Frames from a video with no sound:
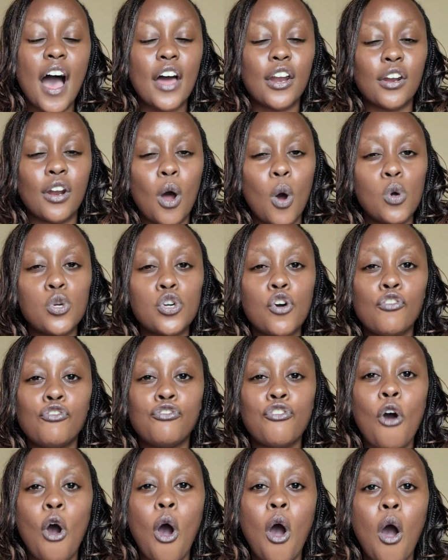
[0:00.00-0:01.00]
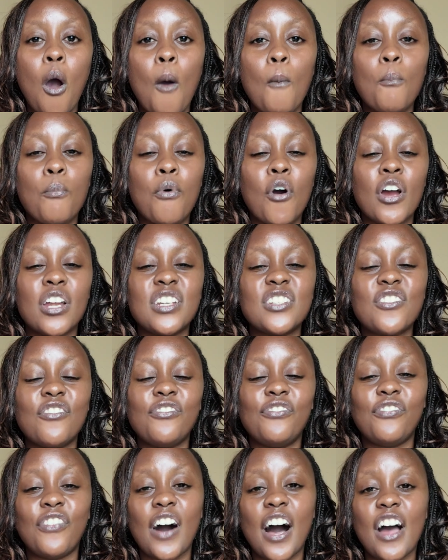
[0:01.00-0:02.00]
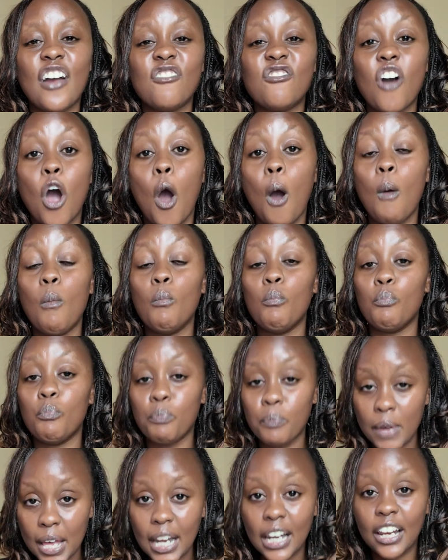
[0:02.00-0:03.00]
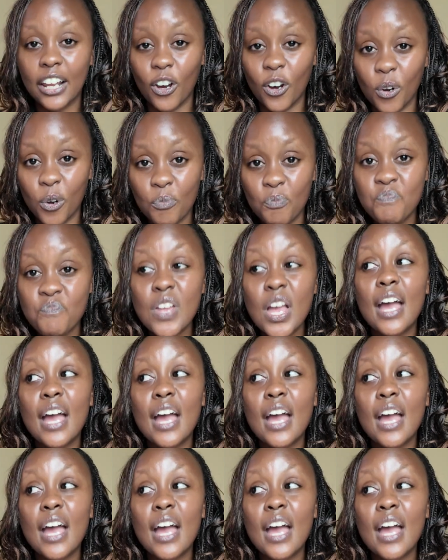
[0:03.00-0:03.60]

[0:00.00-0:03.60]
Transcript: around 4.5 million.